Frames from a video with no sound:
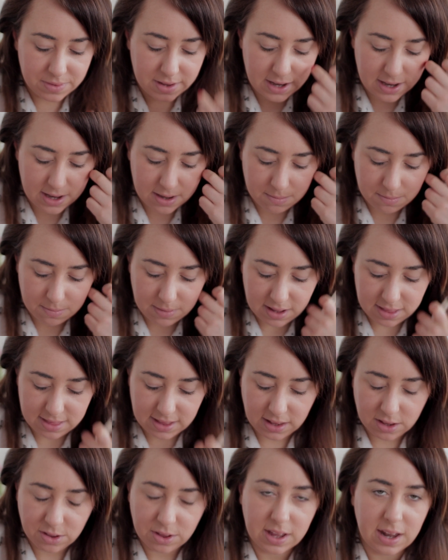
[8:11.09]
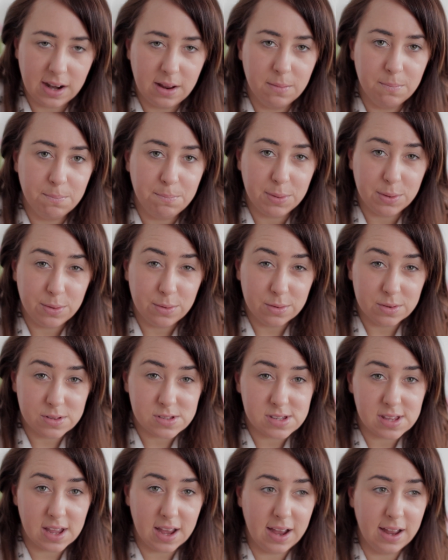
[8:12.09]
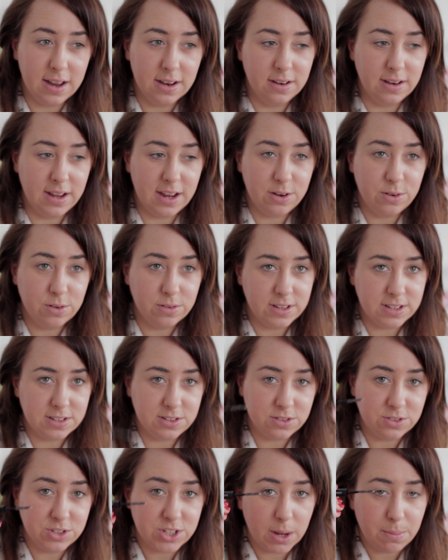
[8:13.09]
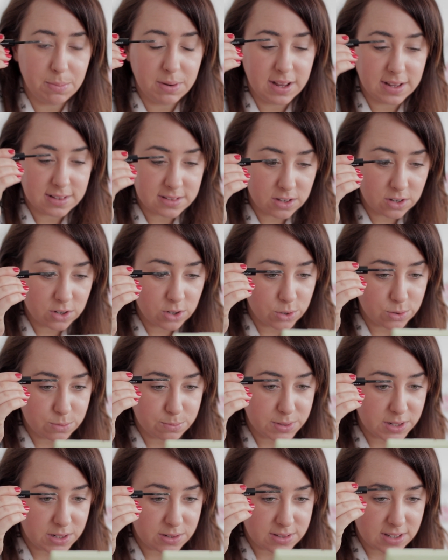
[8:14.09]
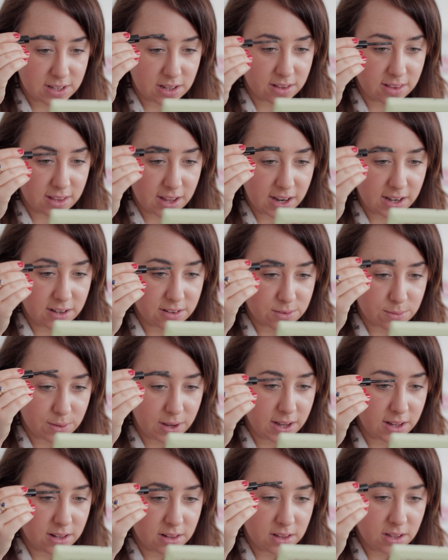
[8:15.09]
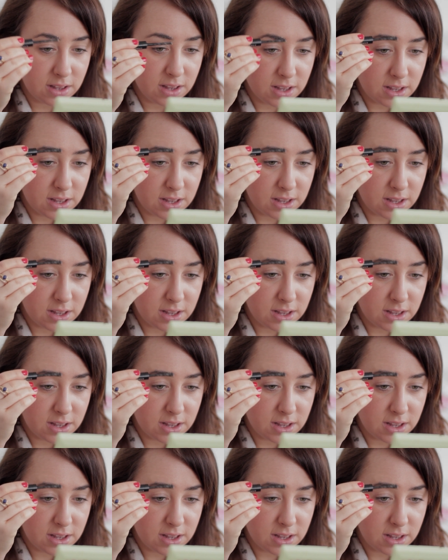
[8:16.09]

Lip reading: I think you can get it at Boots, and I know they do Japanesque at Cult Beauty online as well.